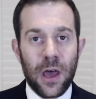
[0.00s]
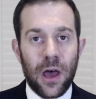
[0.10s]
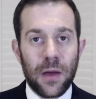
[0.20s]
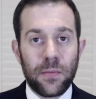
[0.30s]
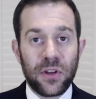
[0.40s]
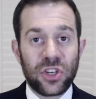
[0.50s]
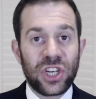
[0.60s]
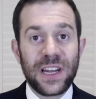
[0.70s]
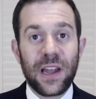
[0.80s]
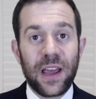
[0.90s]
But
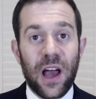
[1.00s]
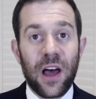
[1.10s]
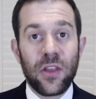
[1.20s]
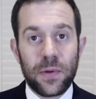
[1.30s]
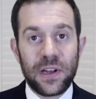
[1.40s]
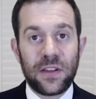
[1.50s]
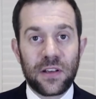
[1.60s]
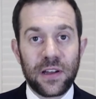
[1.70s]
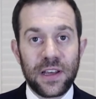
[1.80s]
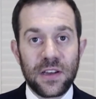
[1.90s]
she, like other
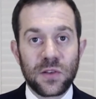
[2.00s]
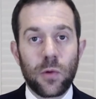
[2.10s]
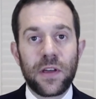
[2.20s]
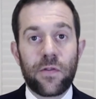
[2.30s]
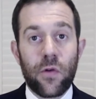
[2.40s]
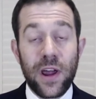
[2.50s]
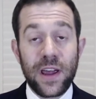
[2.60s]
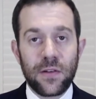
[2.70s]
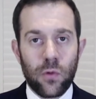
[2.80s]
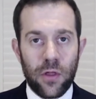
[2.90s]
political leaders, will be
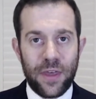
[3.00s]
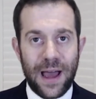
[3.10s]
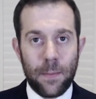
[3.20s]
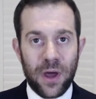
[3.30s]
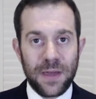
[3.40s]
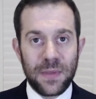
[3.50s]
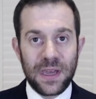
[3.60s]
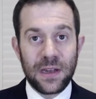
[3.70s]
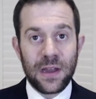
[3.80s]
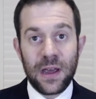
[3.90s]
afraid of what that might
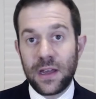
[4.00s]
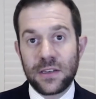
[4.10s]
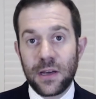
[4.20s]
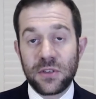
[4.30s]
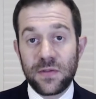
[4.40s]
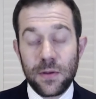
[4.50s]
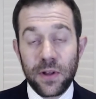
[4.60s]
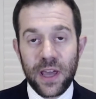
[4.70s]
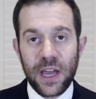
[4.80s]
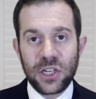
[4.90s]
mean in terms of
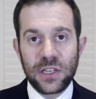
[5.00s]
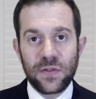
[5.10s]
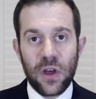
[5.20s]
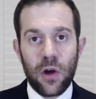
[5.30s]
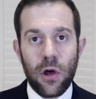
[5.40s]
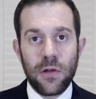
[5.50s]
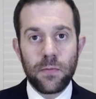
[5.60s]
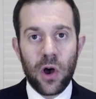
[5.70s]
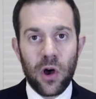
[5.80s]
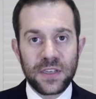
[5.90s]
implications for her
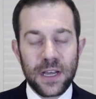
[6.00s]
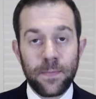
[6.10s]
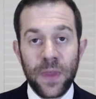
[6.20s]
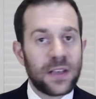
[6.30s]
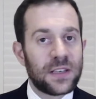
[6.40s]
own party.